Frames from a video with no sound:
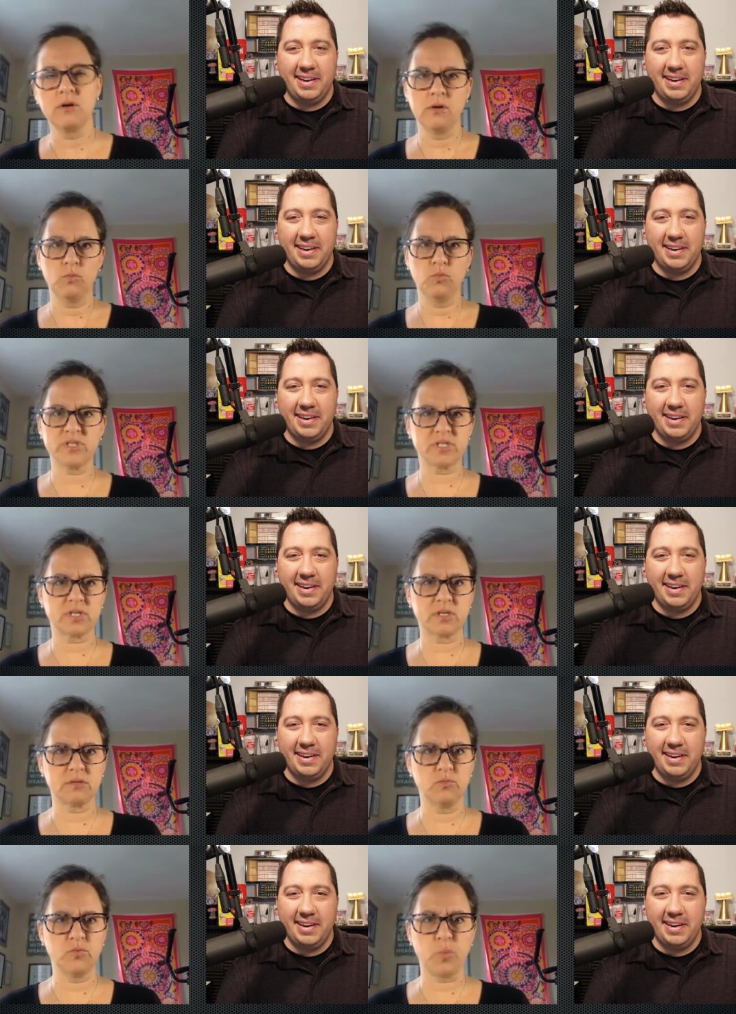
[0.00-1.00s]
Speaker 1: was
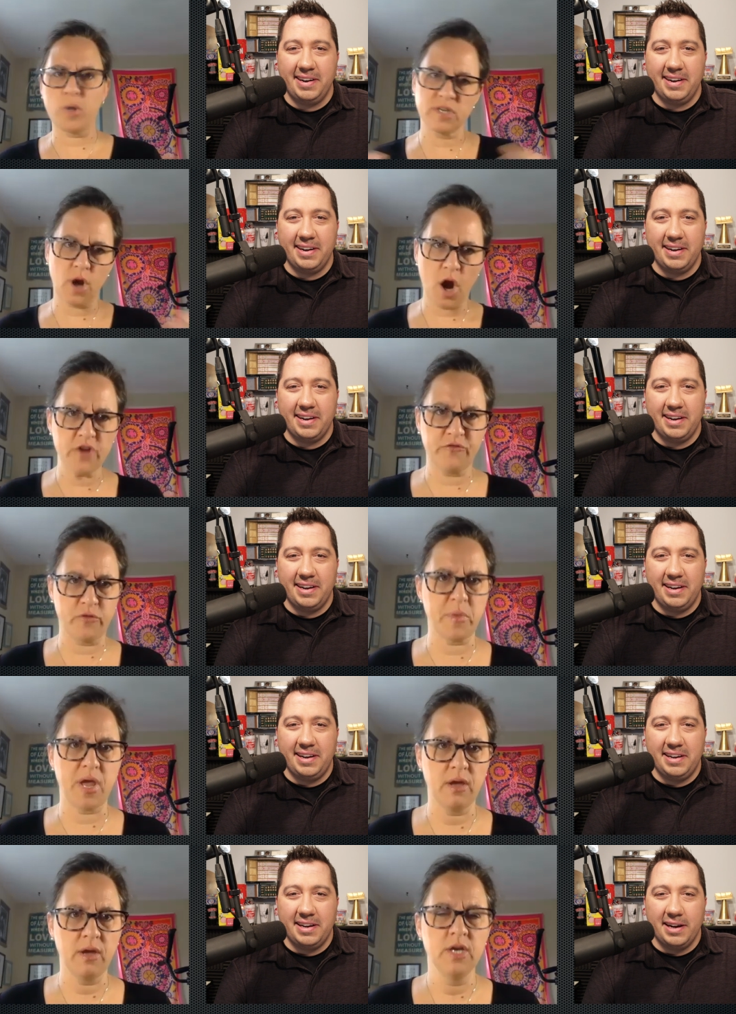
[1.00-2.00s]
wasn't hard for
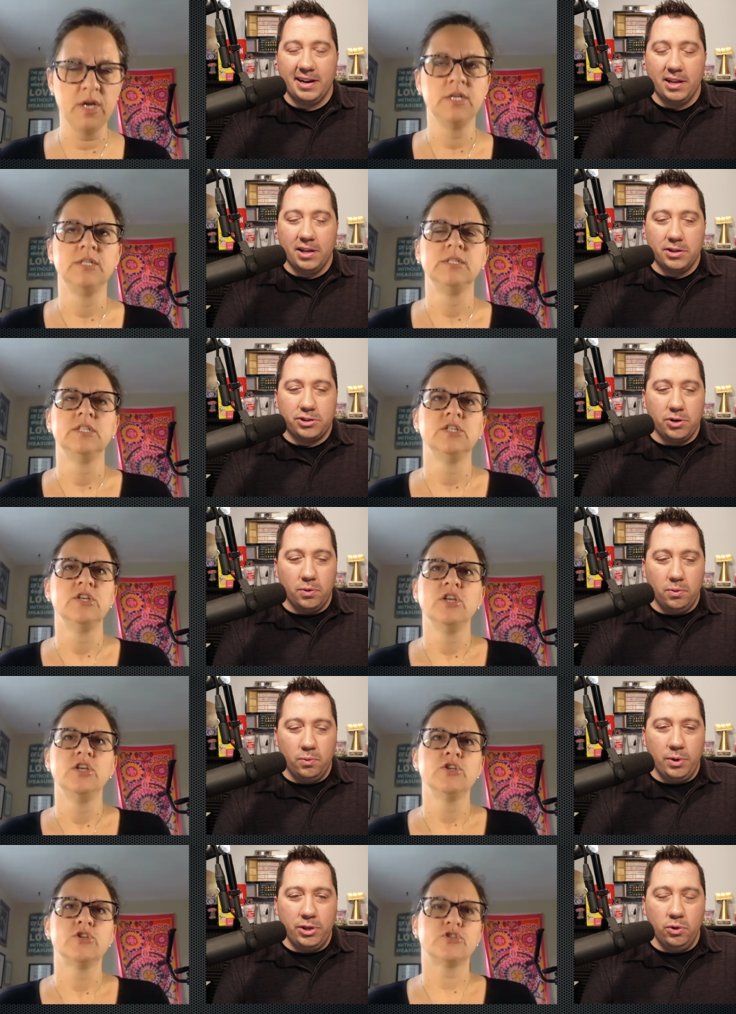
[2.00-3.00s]
me
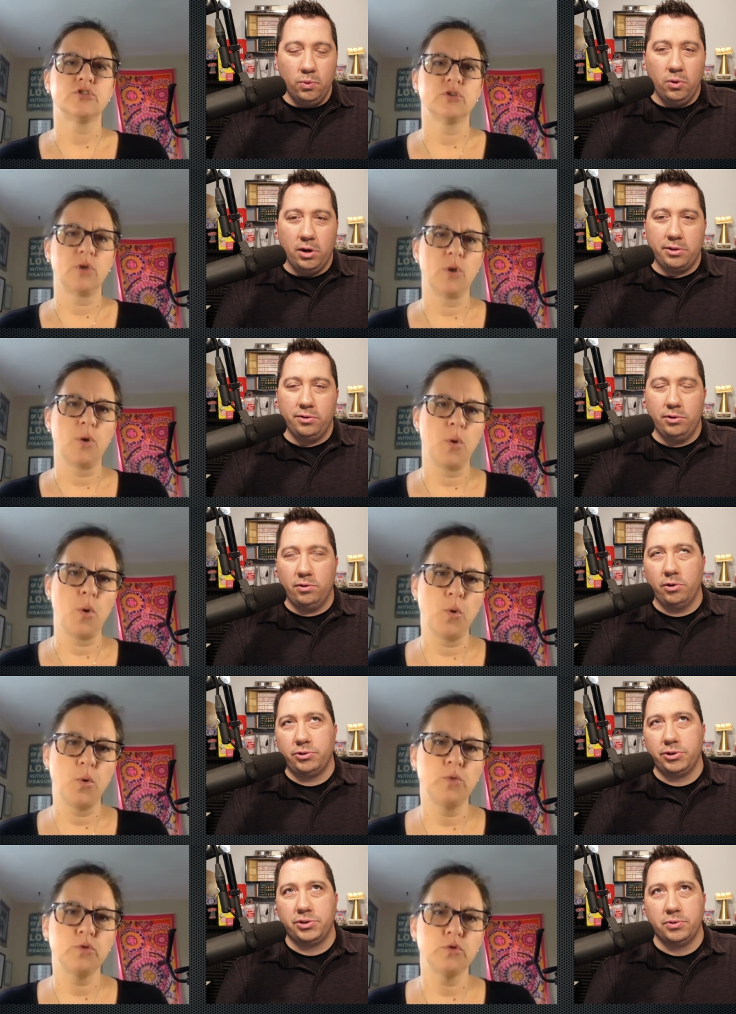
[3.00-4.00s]
Speaker 2: so when you walk through the
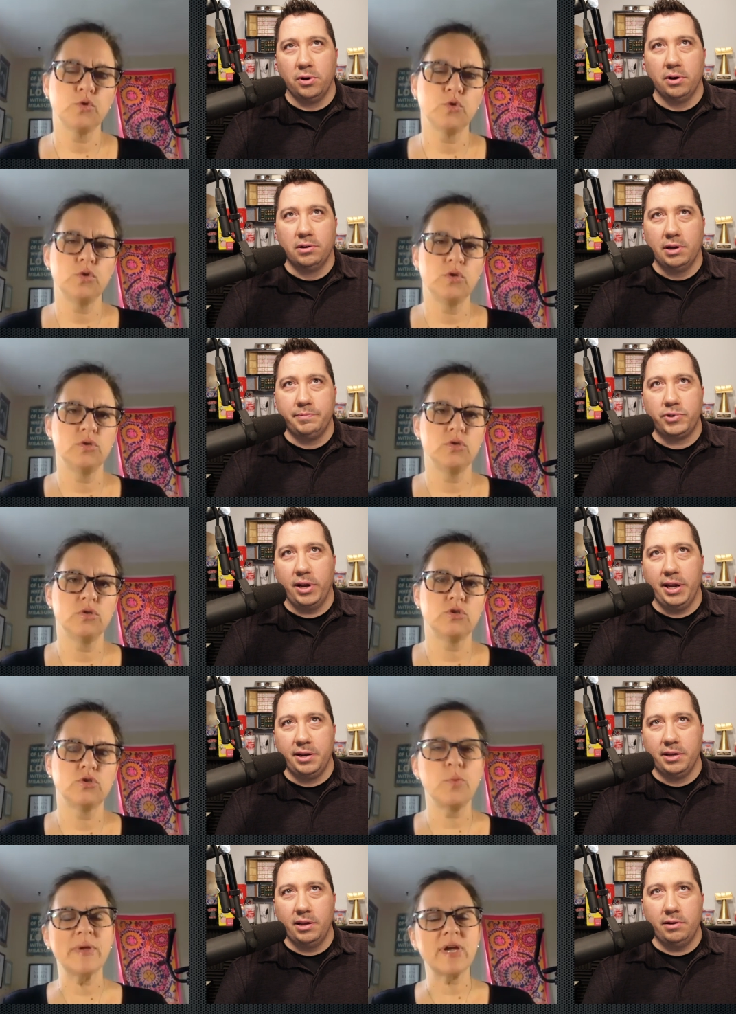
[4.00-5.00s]
grocery store, I'm
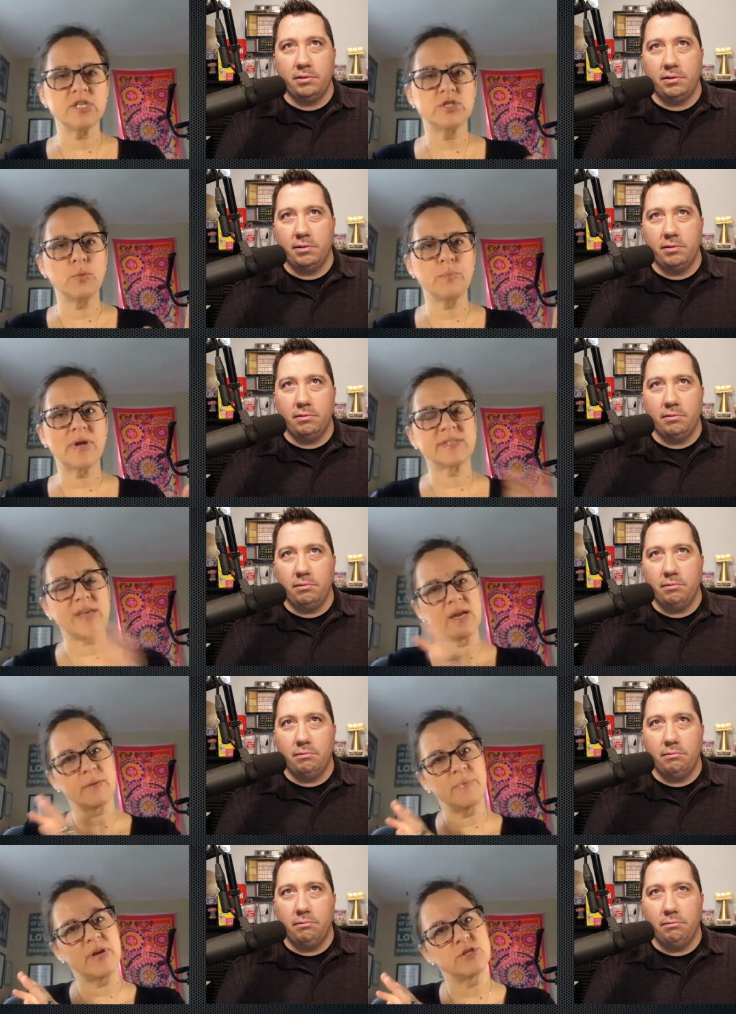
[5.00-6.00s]
trying. So because
Speaker 1: to... because I
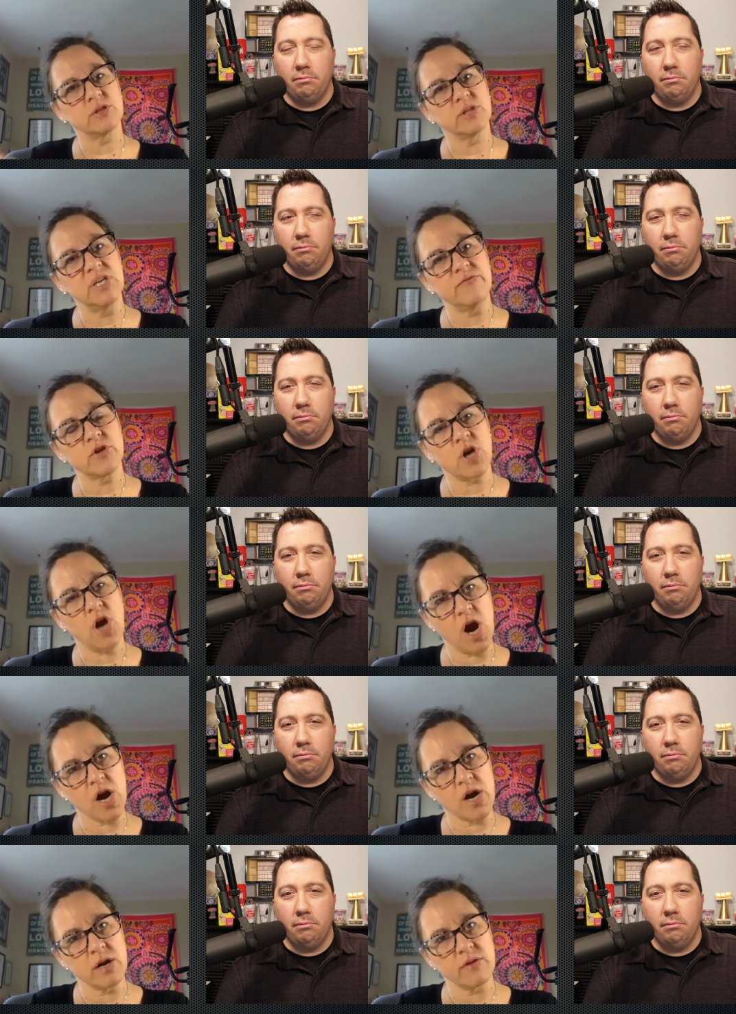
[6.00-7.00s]
because you leave your
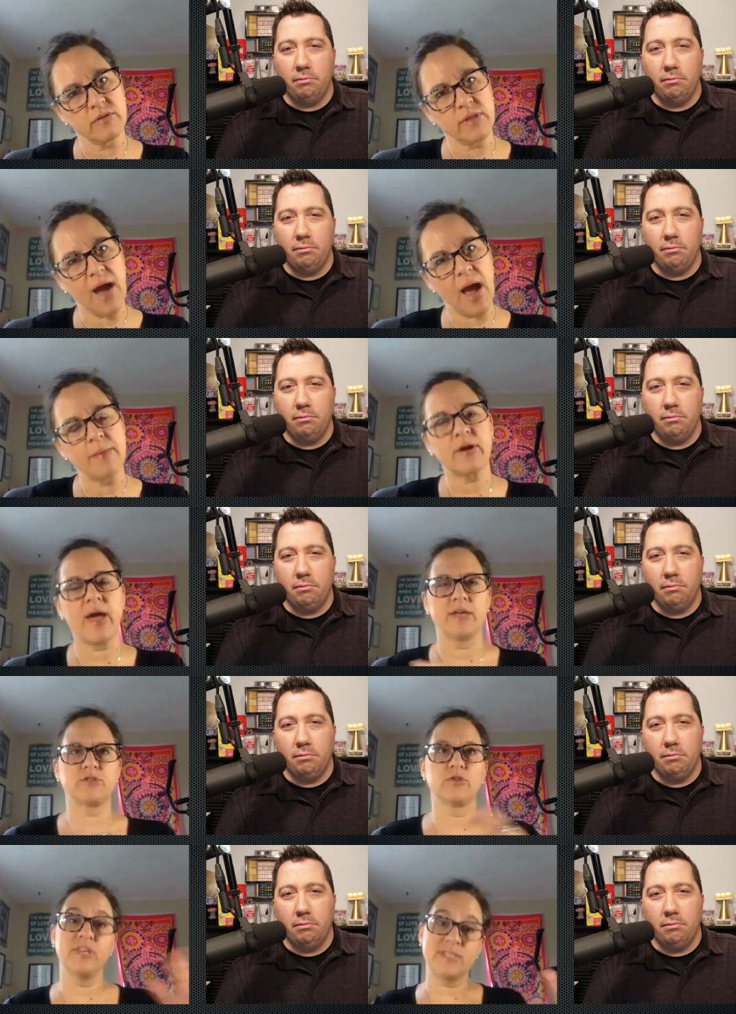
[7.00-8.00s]
cart like I
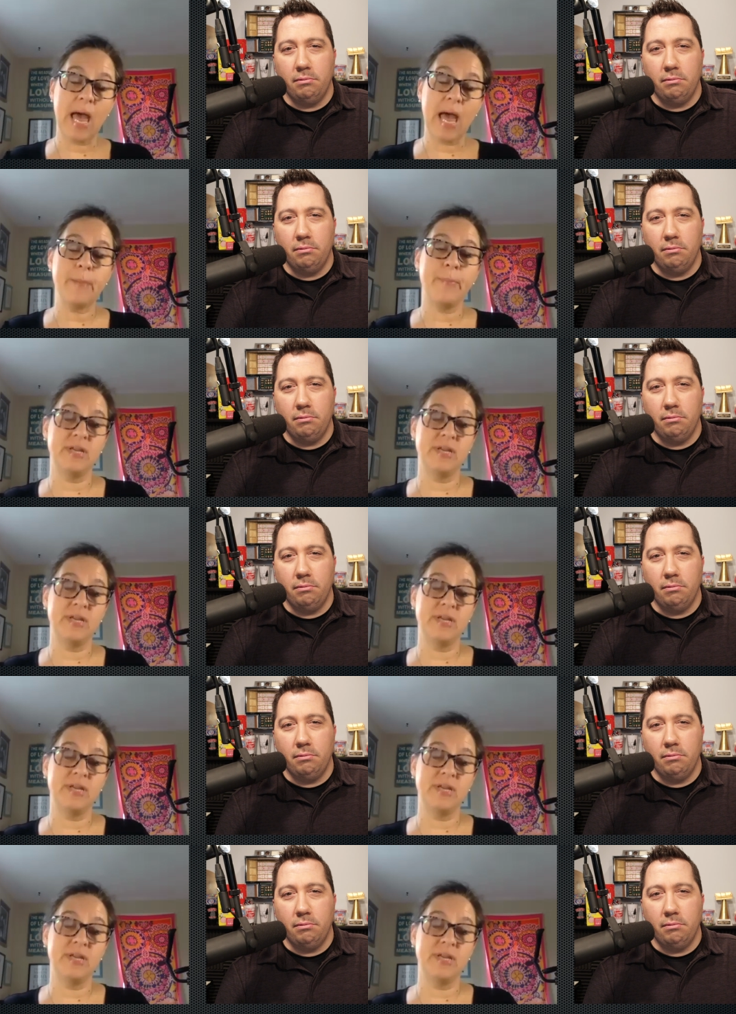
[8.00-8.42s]
okay. So this happened